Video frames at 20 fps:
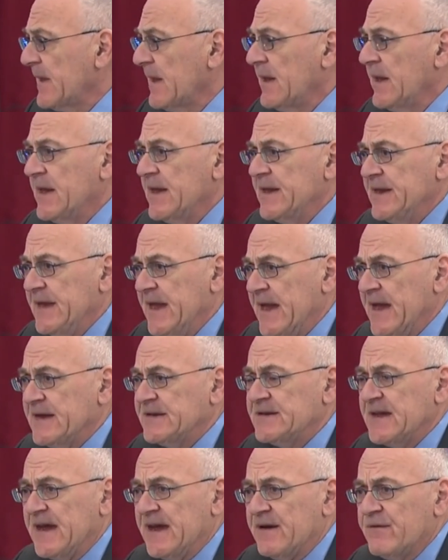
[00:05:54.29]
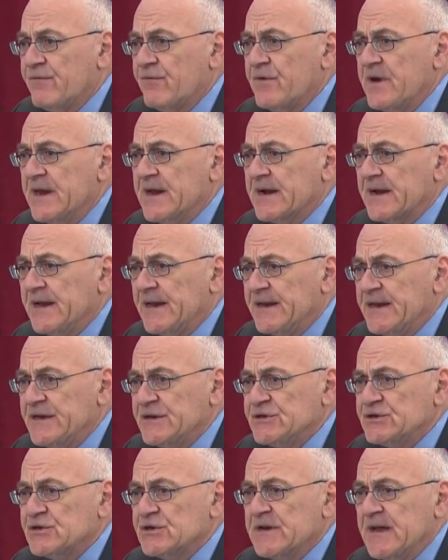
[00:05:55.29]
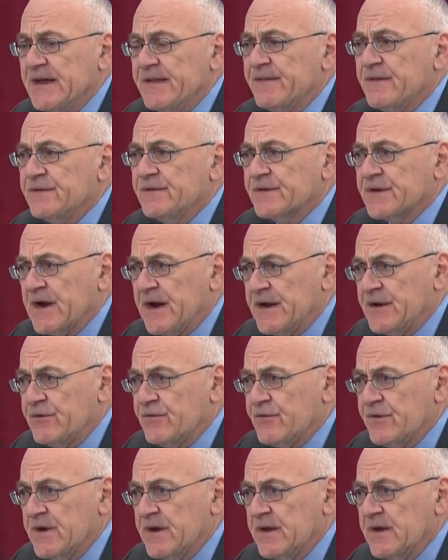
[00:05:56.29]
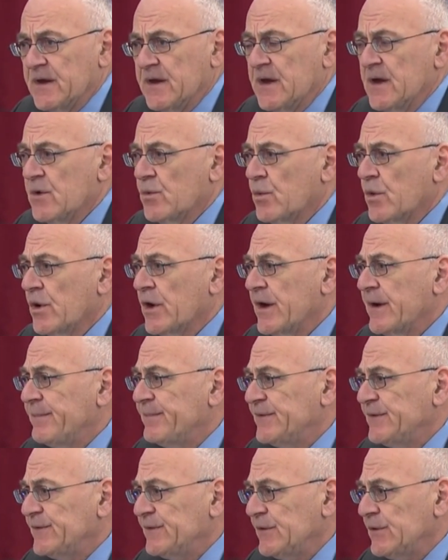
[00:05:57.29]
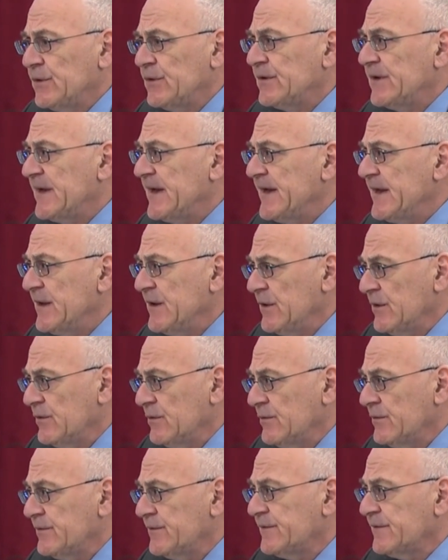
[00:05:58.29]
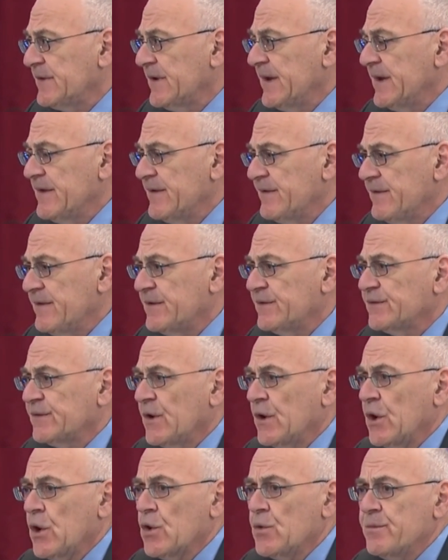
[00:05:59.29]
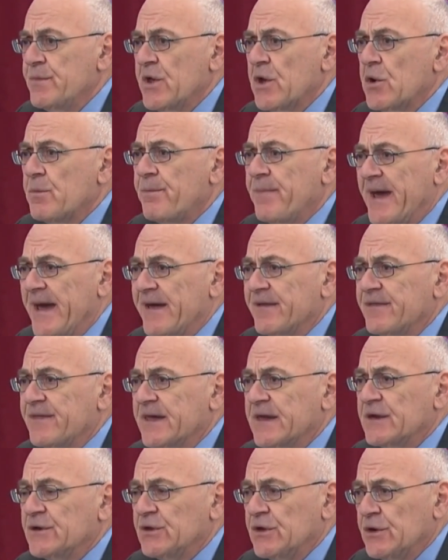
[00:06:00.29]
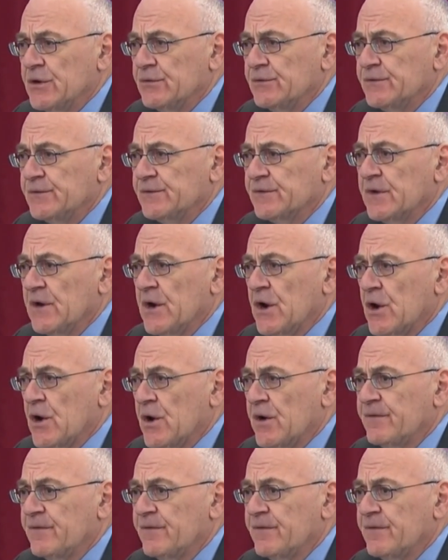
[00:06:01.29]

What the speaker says: Yet every clinician in this country will absurdly use this homeopathic dose of